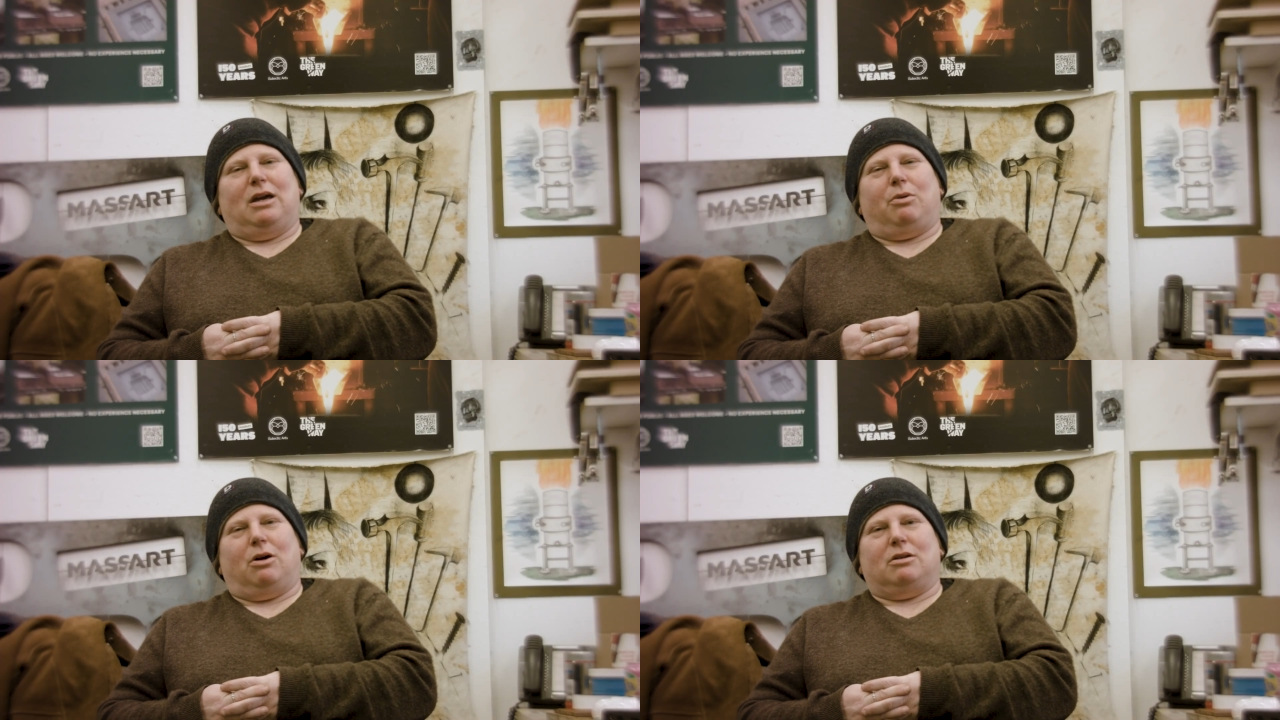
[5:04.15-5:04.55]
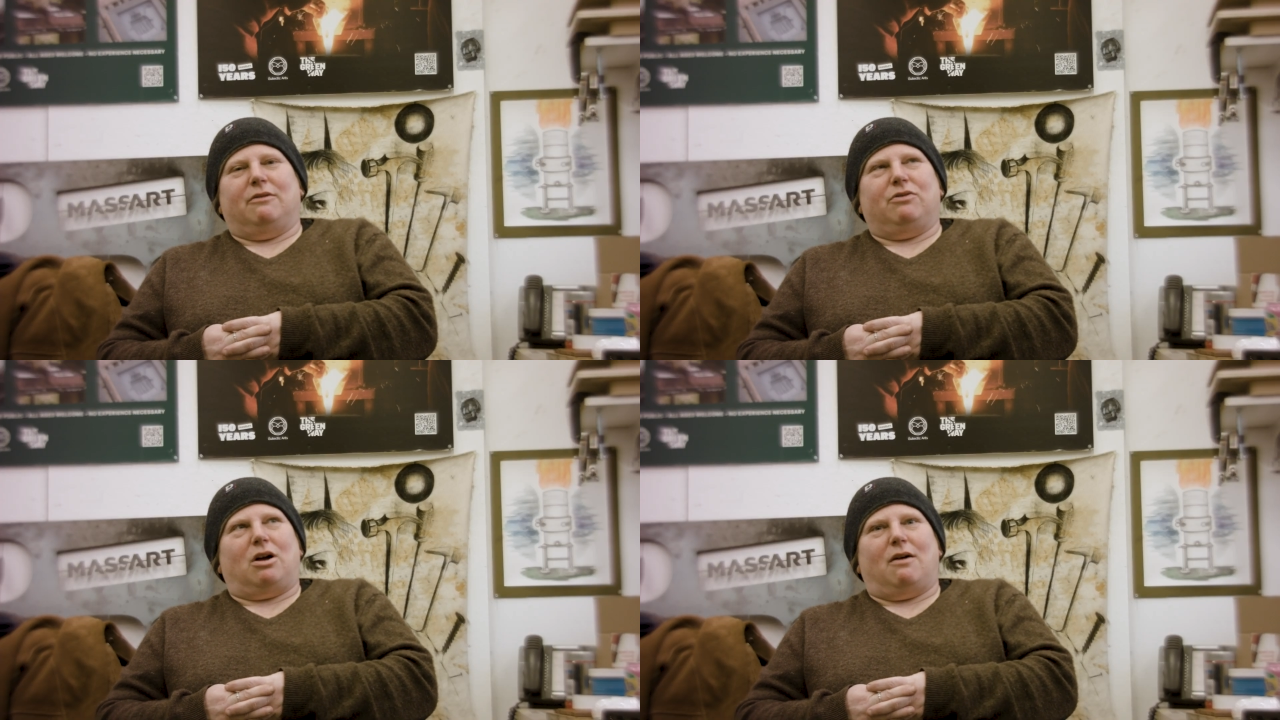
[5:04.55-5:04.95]
being
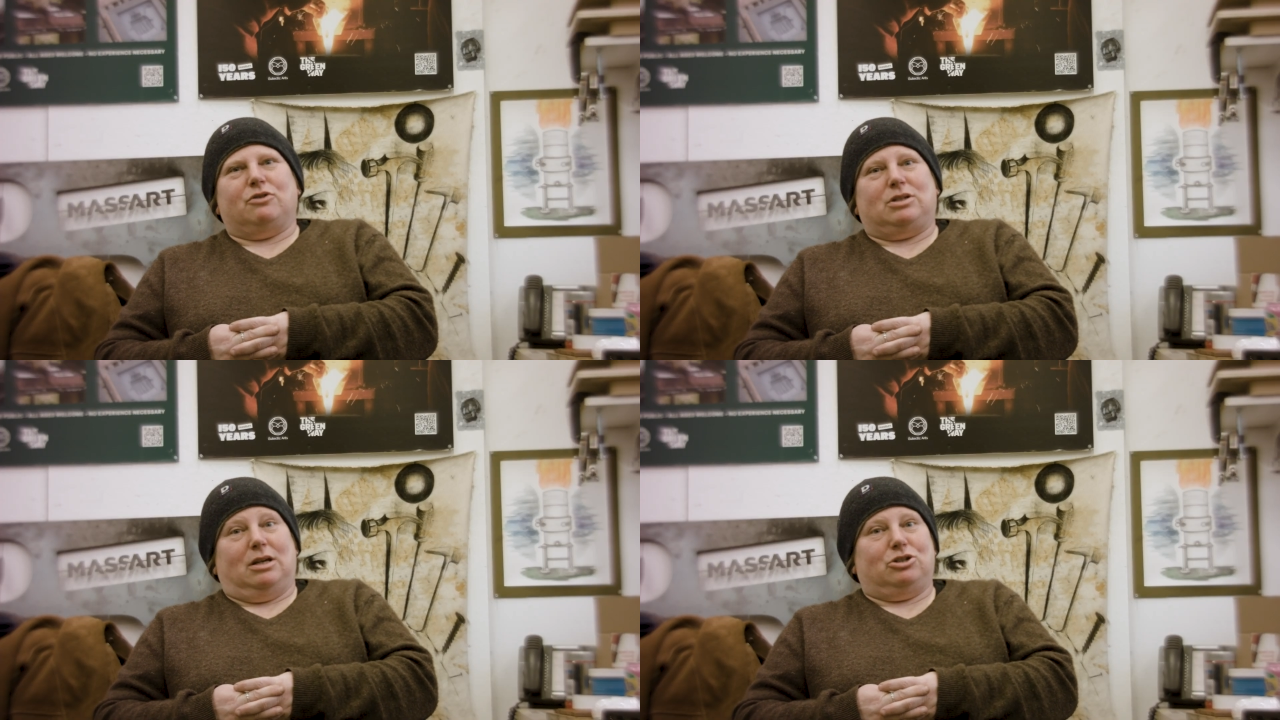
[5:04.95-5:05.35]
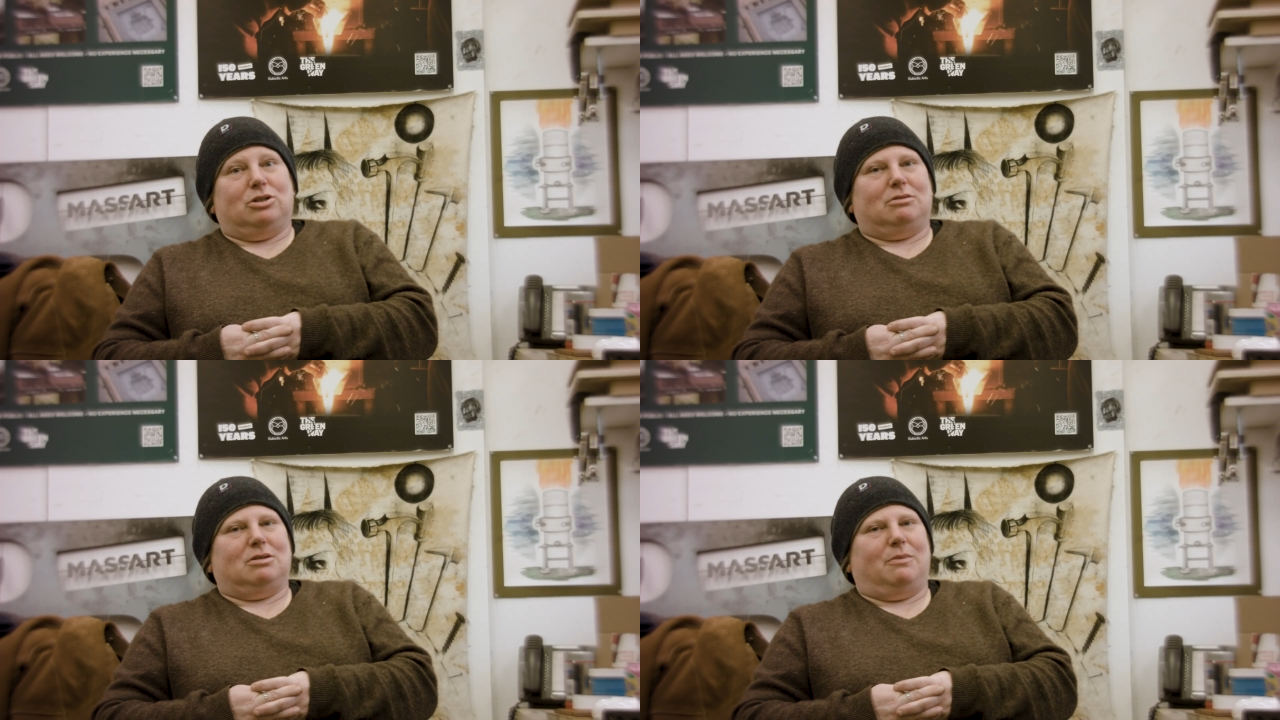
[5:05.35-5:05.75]
part of the
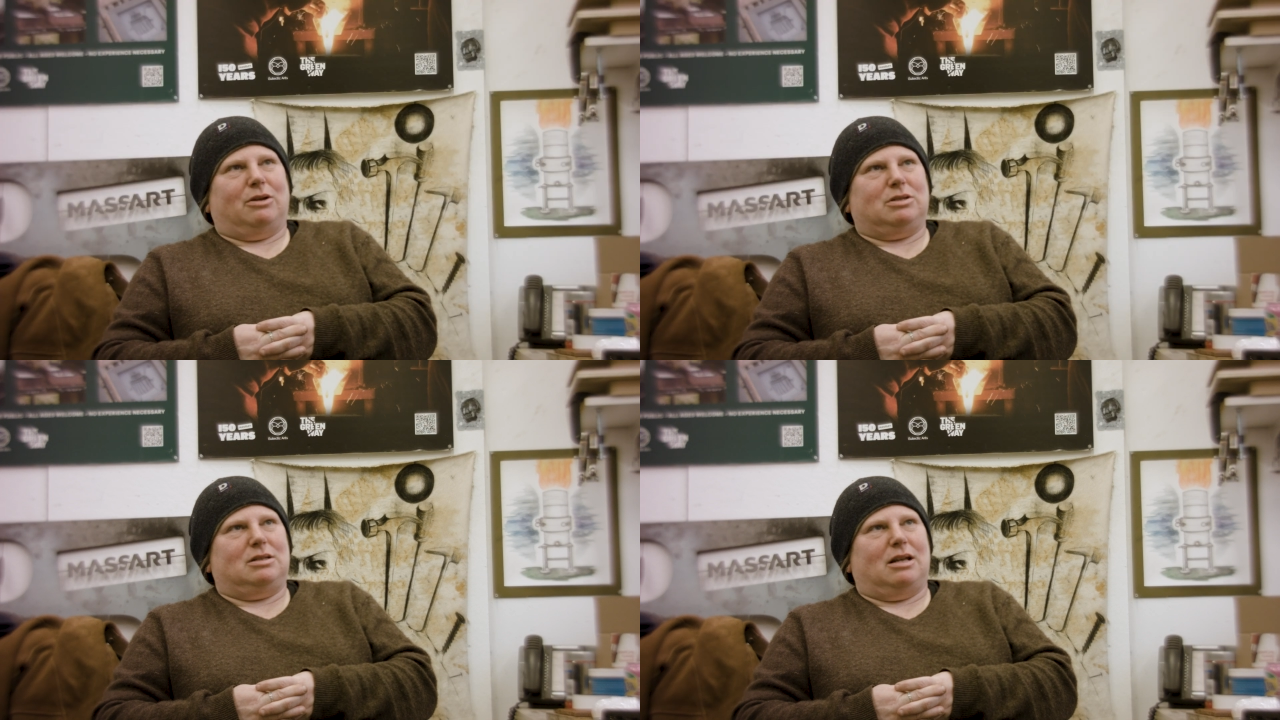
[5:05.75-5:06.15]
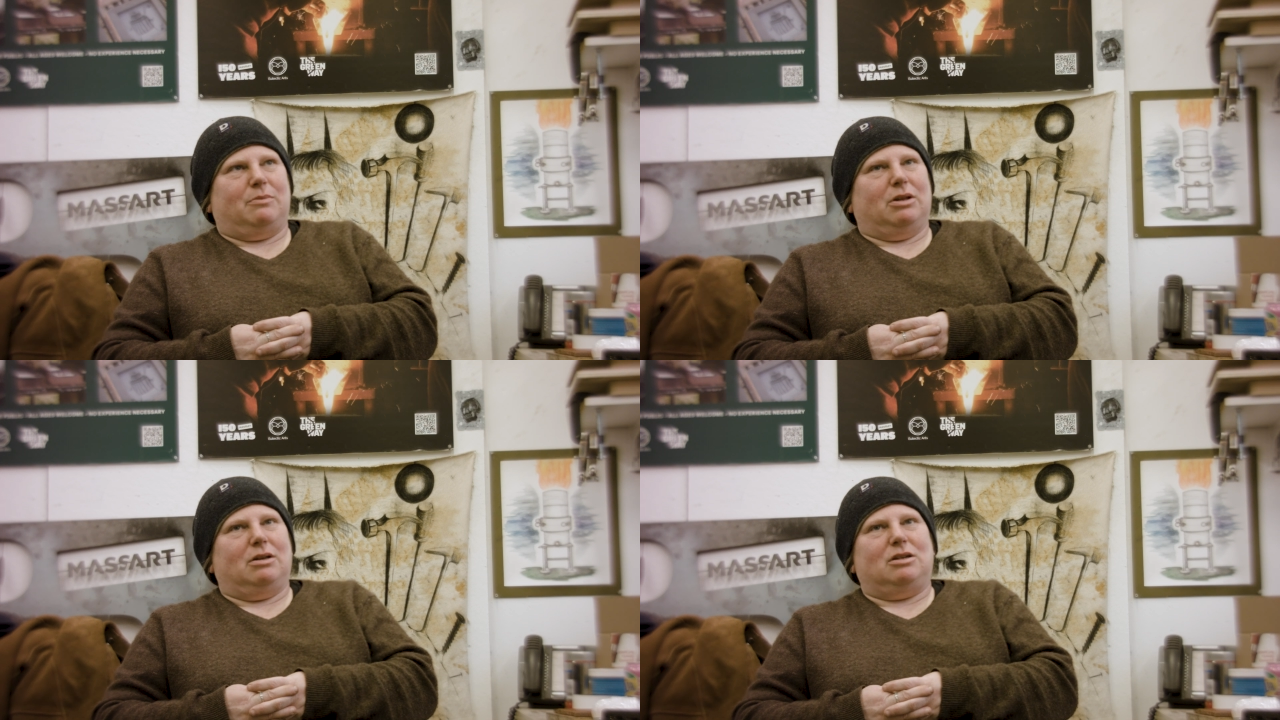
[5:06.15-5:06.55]
conversation about
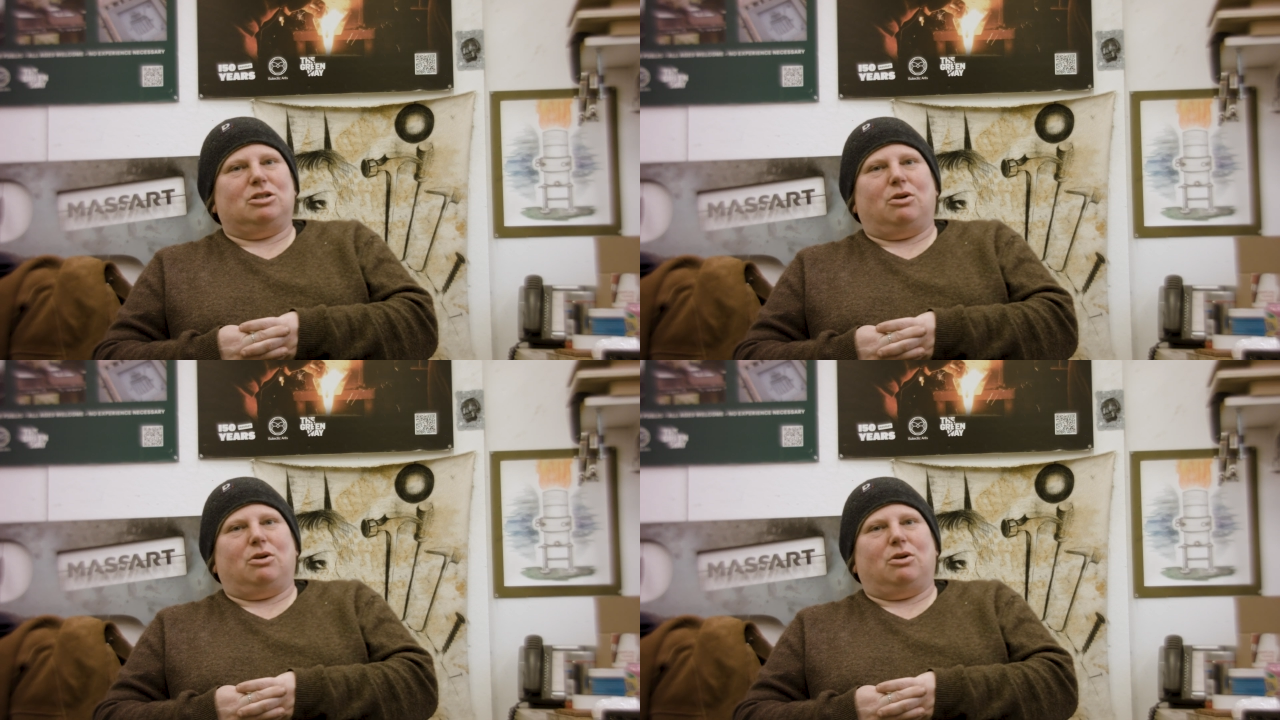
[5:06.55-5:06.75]
sustainability.